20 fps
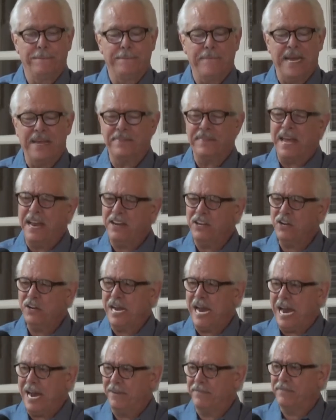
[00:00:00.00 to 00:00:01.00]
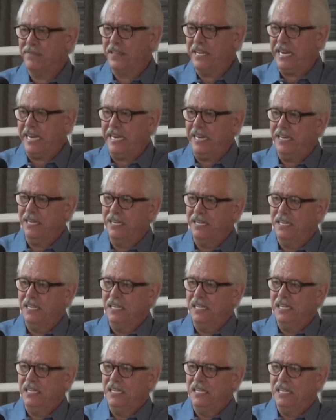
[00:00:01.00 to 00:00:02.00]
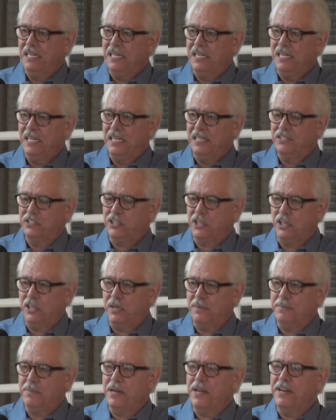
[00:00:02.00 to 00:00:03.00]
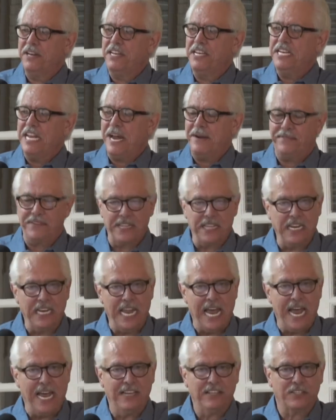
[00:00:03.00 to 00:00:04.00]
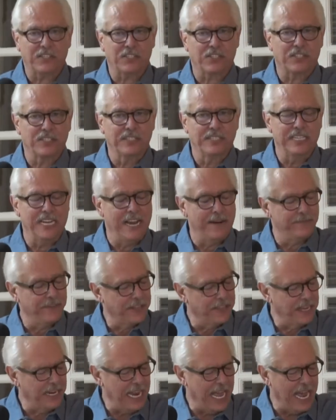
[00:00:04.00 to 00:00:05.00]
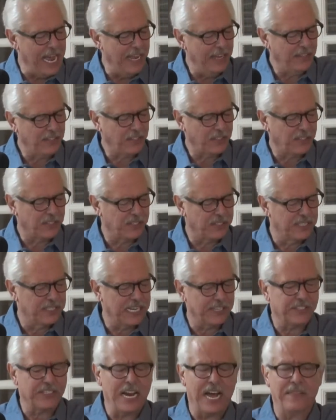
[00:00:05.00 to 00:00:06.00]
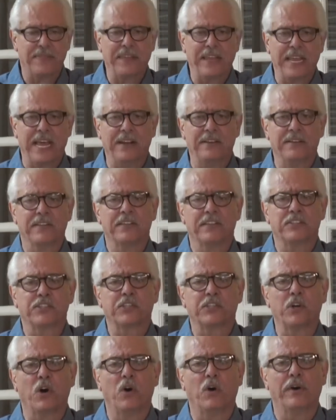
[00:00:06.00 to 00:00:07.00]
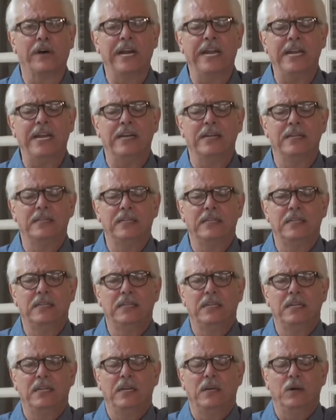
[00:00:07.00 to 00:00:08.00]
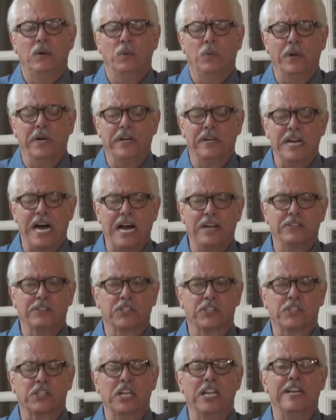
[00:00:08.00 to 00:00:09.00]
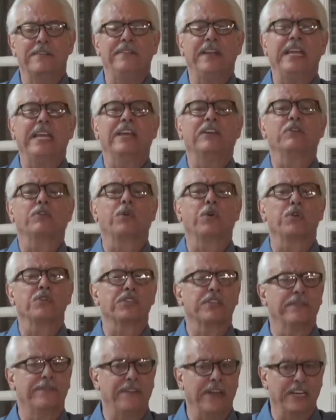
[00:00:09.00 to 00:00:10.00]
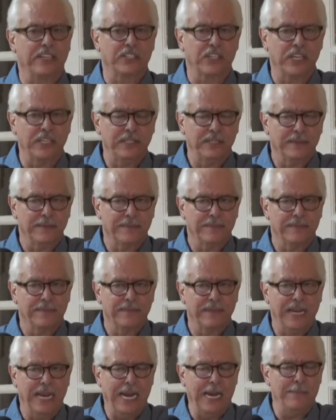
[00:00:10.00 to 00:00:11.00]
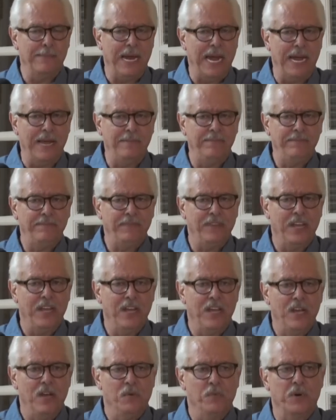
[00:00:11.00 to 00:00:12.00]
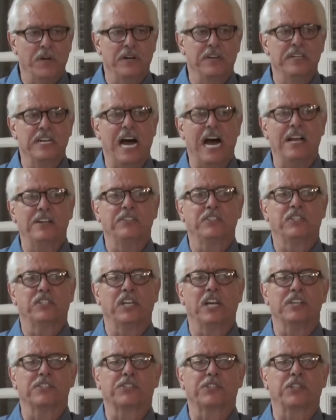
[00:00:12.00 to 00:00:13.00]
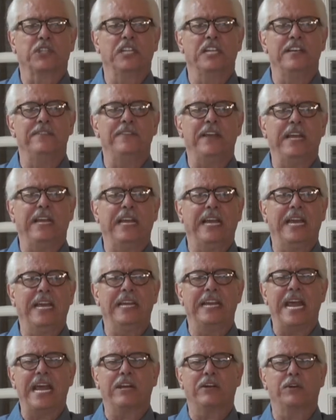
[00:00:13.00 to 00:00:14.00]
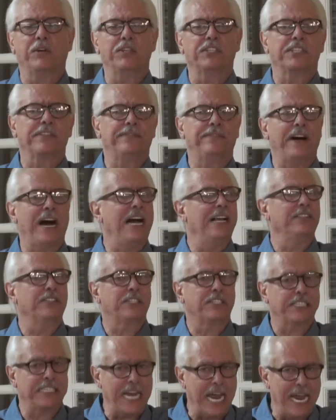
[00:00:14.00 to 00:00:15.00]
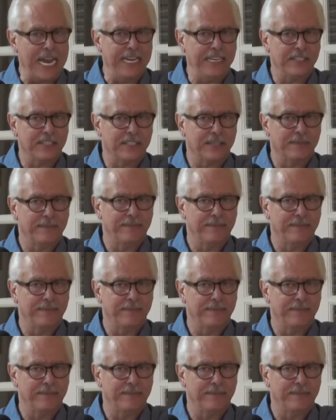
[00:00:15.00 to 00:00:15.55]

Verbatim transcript: And then you have the term nevertheless, nevertheless, that's not the end of the story. We're not just living in crucifixion, amen? We're not just living in a crucified state.